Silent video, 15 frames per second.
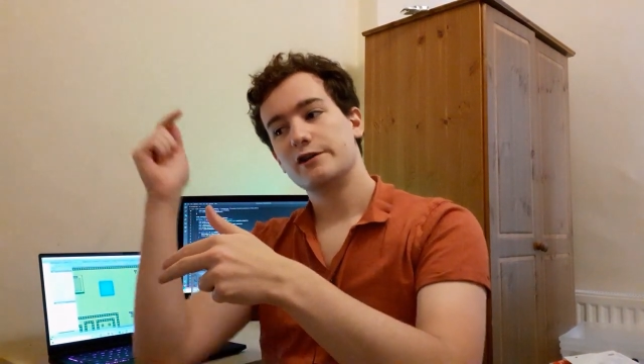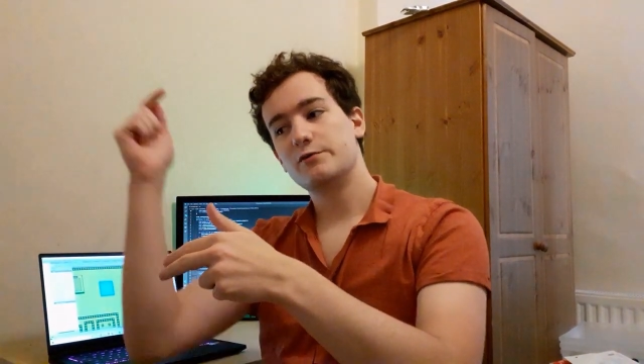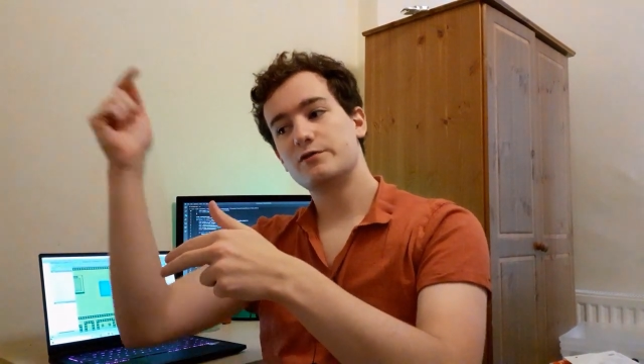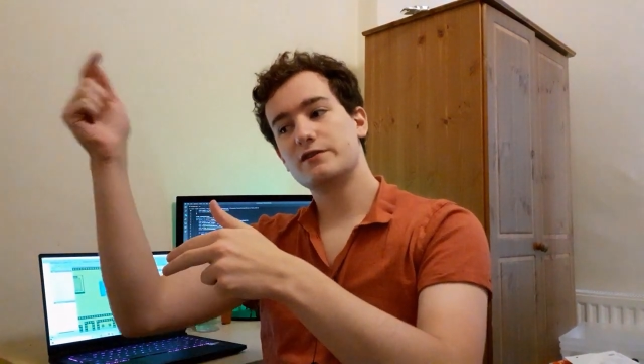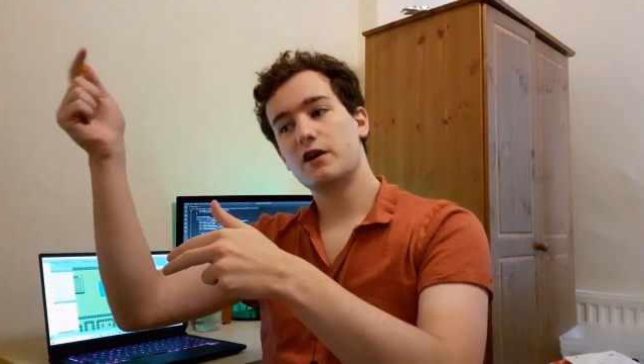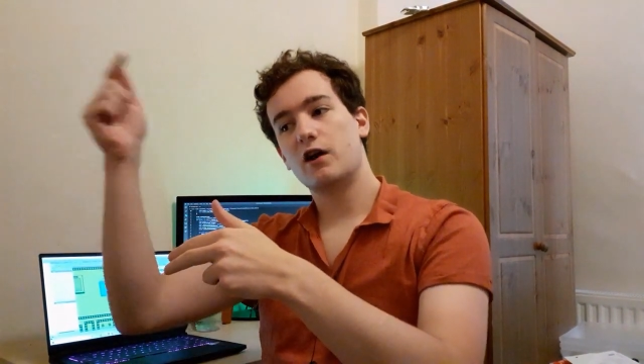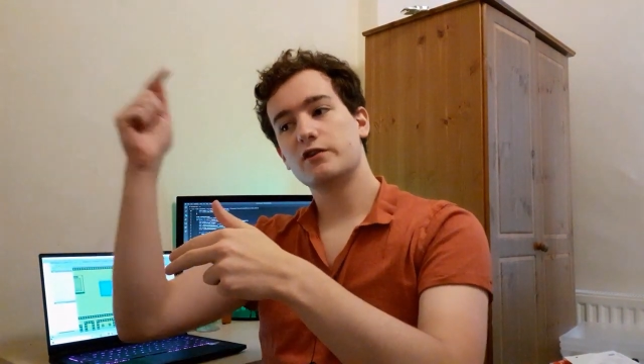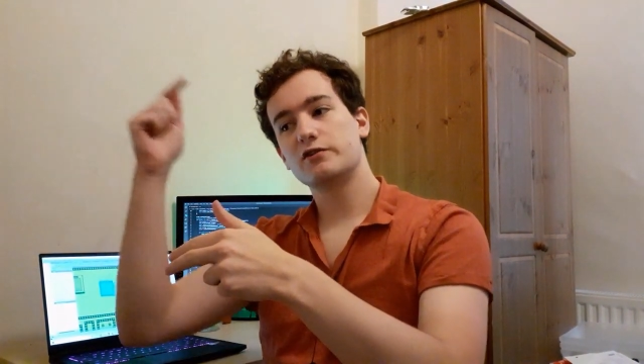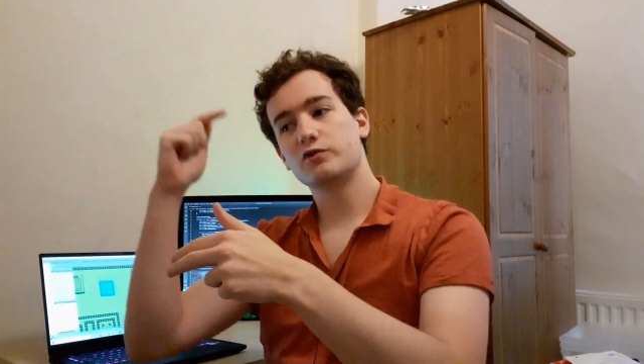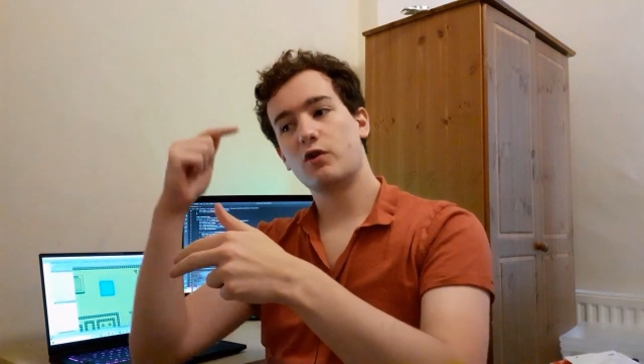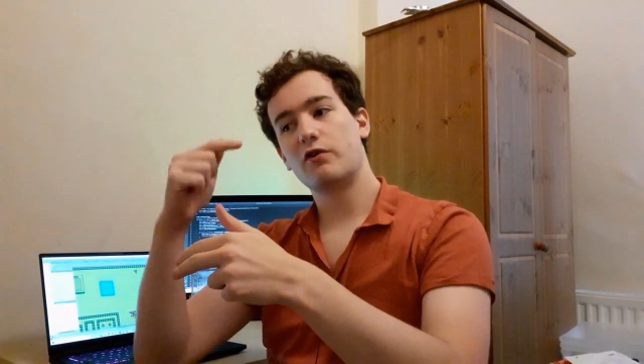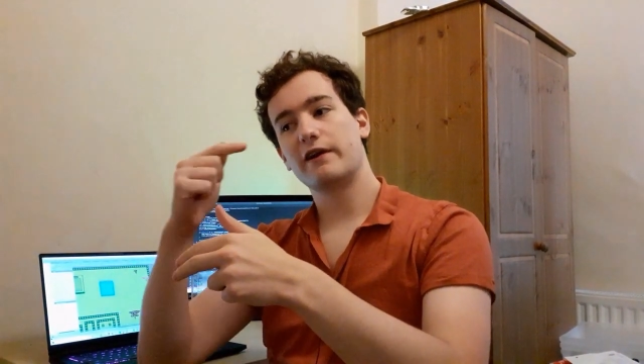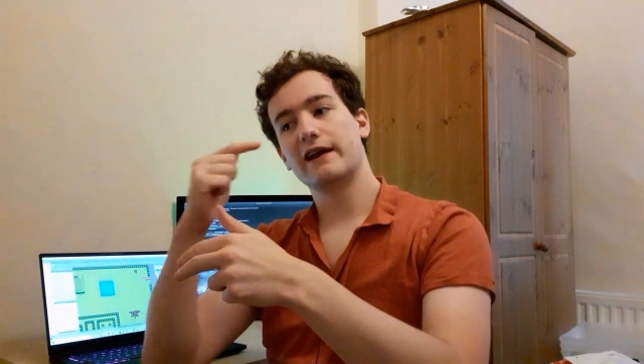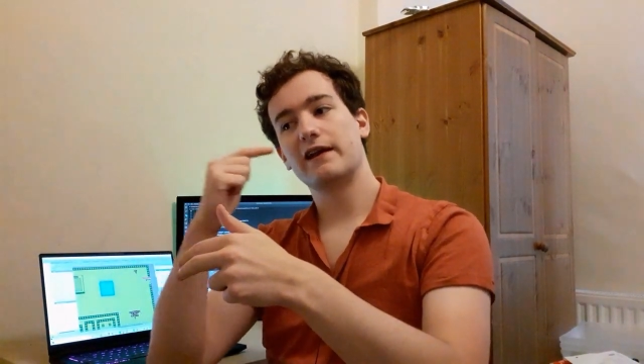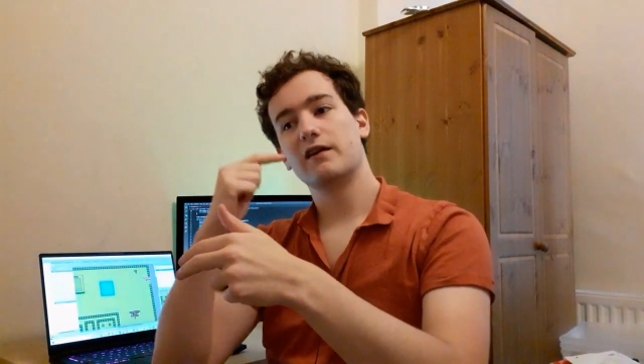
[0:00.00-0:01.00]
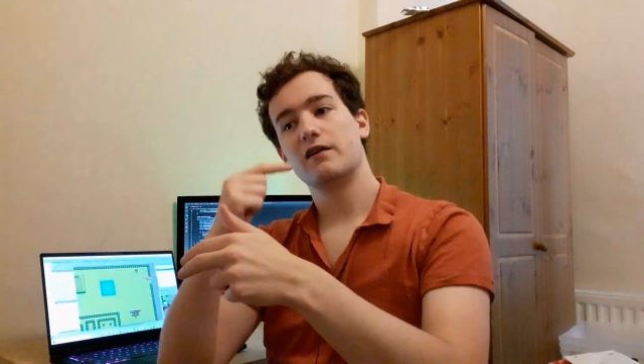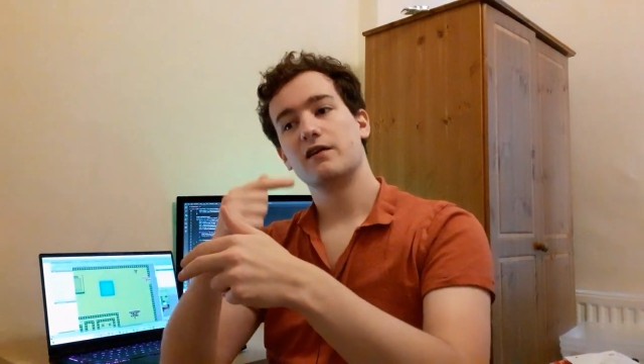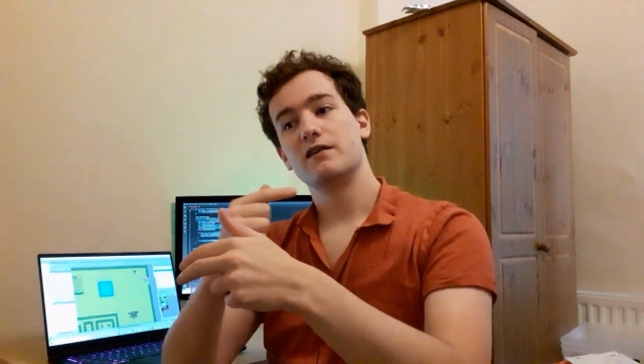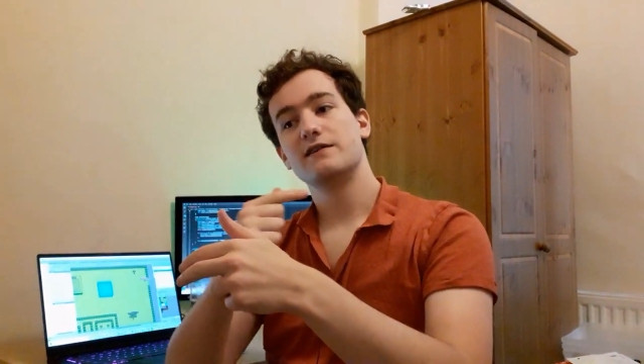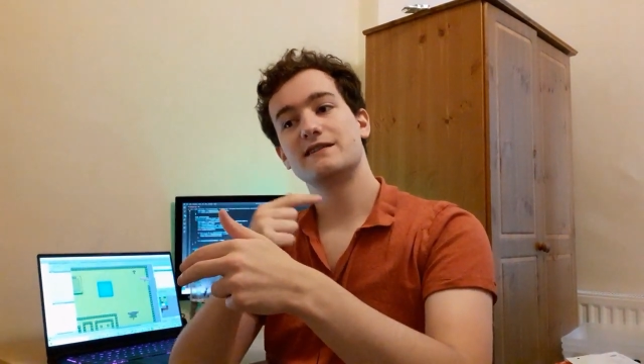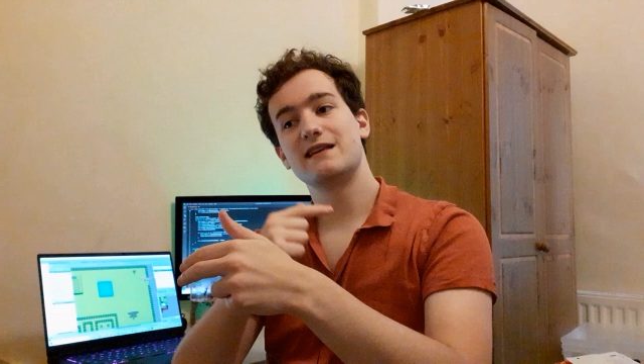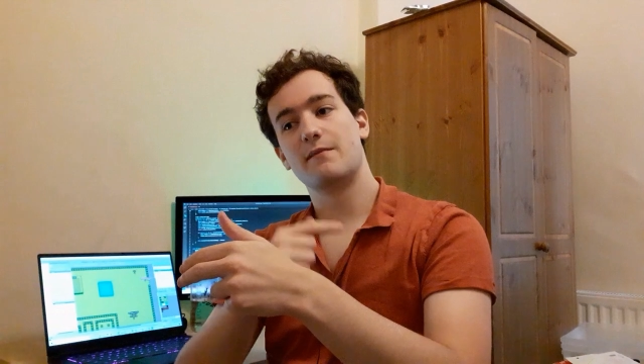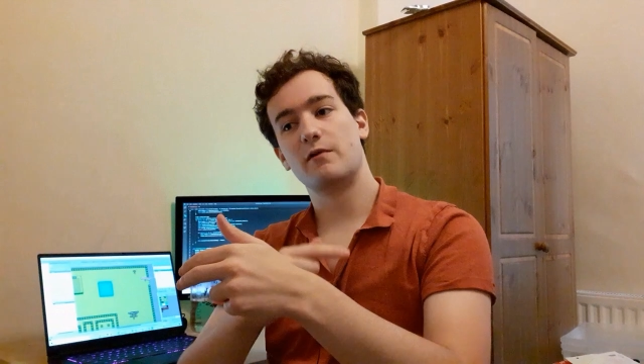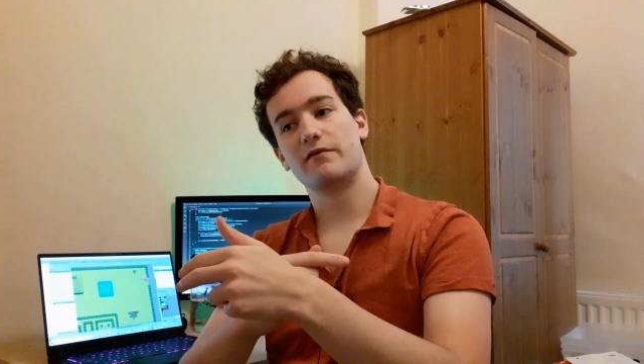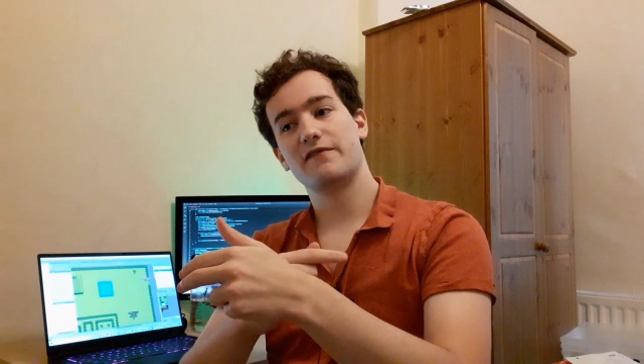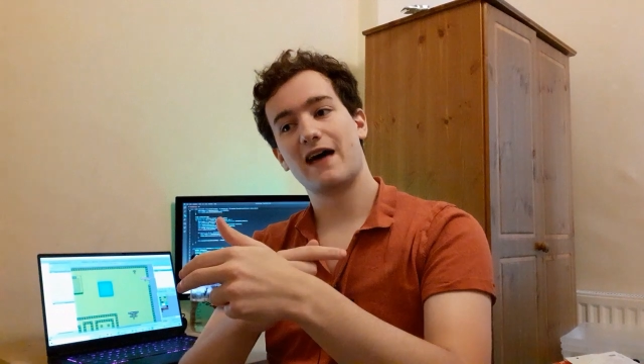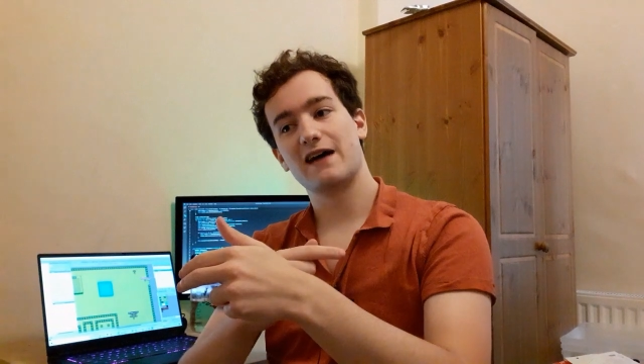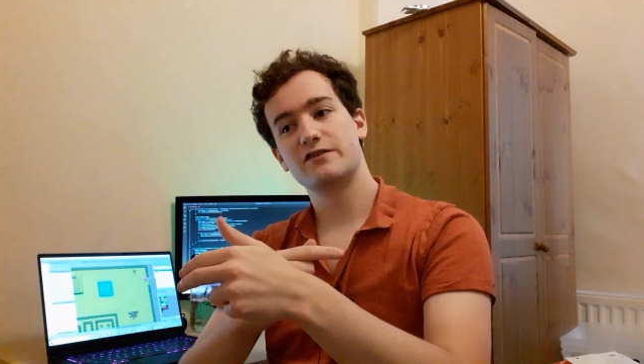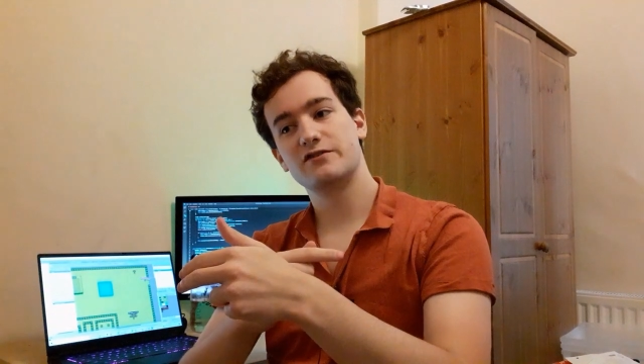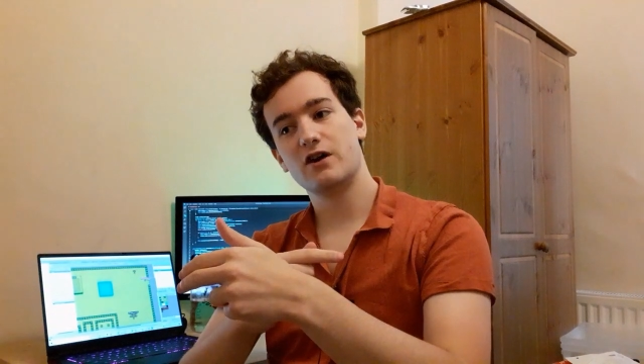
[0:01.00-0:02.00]
you start drawing some
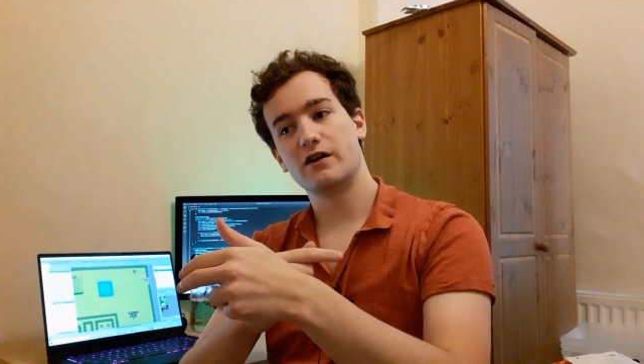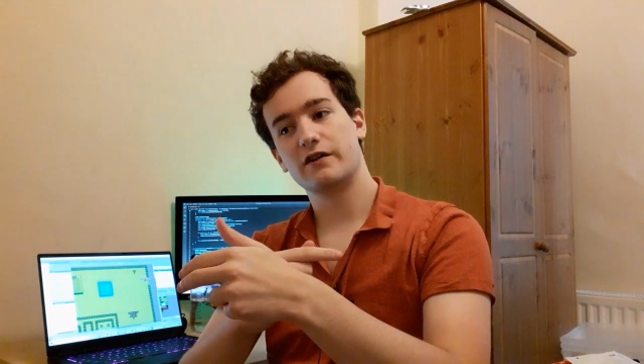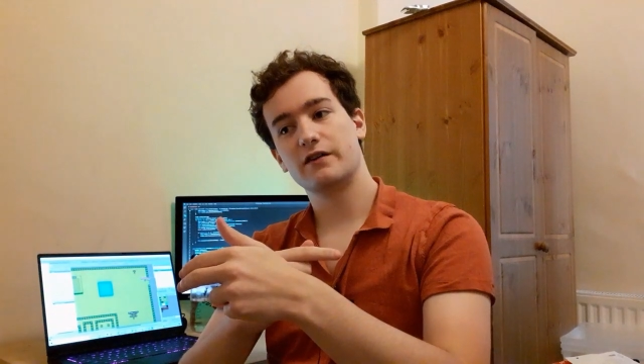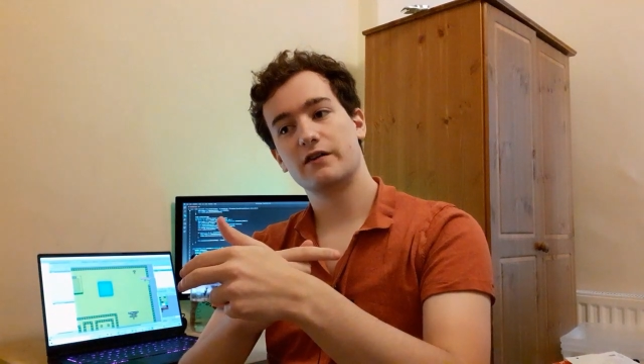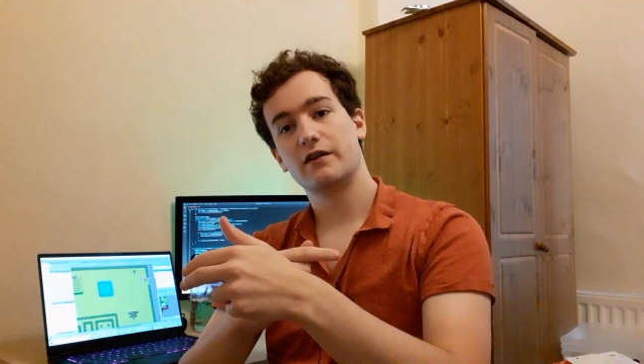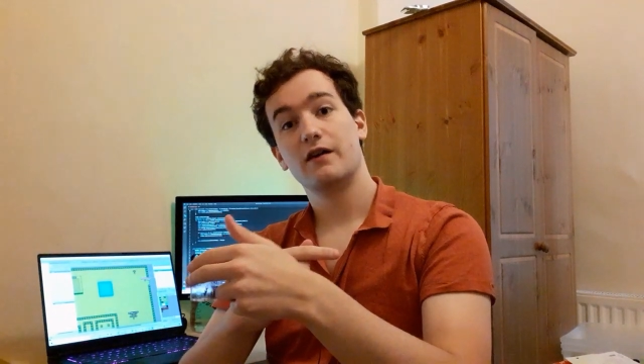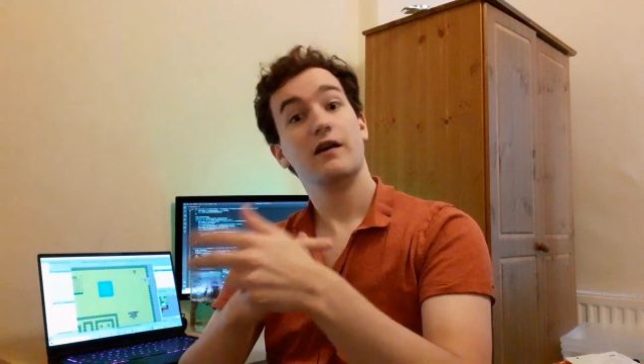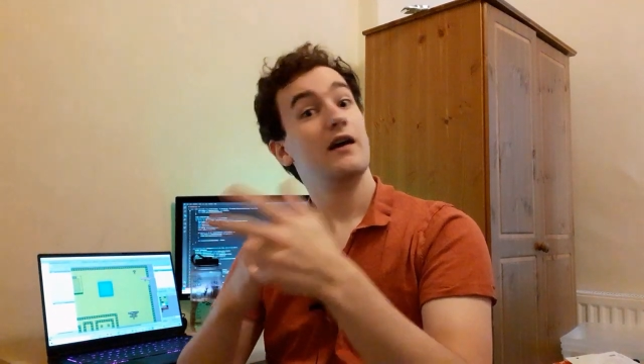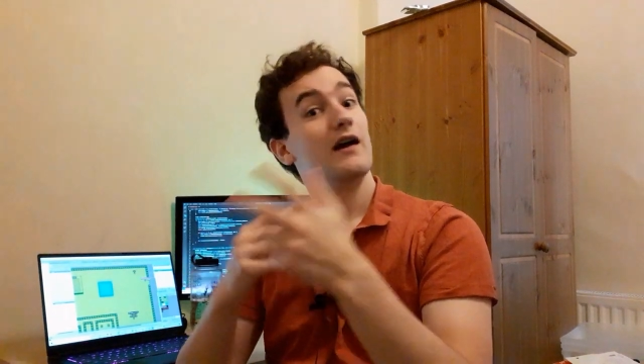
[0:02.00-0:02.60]
of that junk.